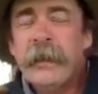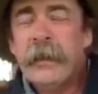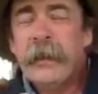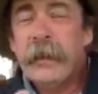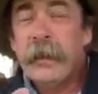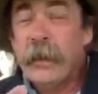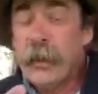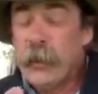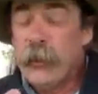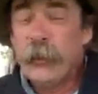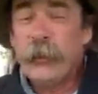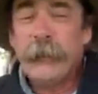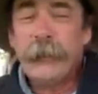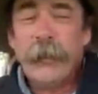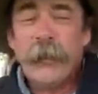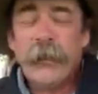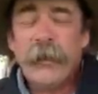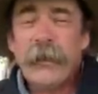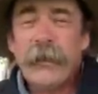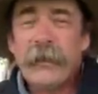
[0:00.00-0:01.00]
who are
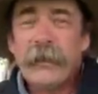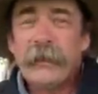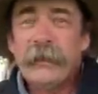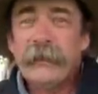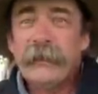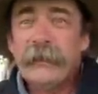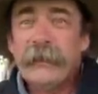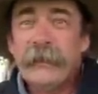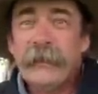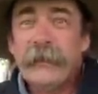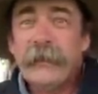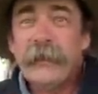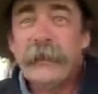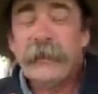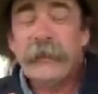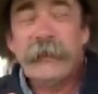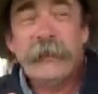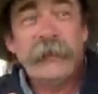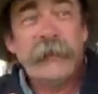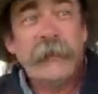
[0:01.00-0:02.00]
born
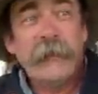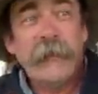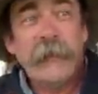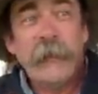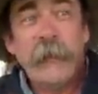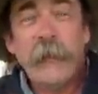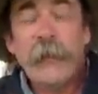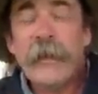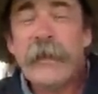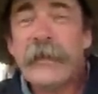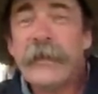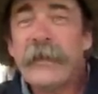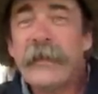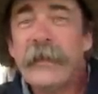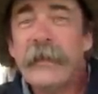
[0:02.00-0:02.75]
with